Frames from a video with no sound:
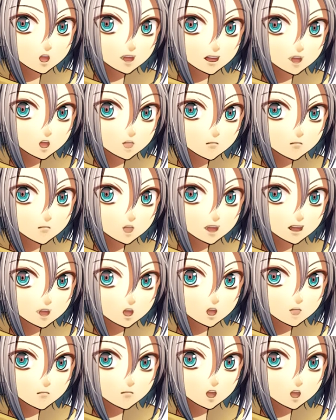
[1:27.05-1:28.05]
It says the
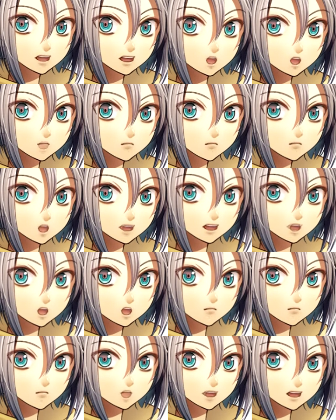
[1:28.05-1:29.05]
cafe will reopen
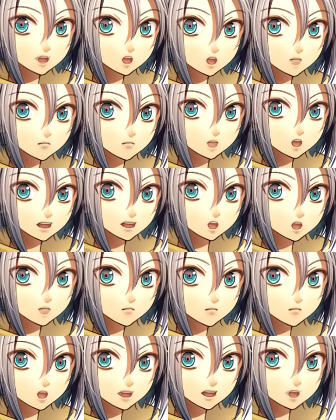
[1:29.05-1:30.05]
the day after
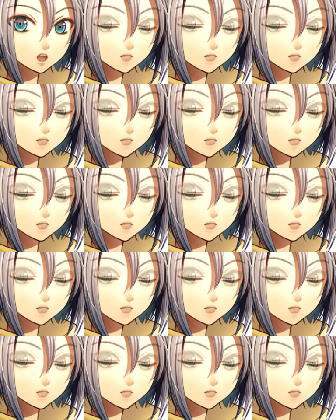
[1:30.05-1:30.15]
tomorrow,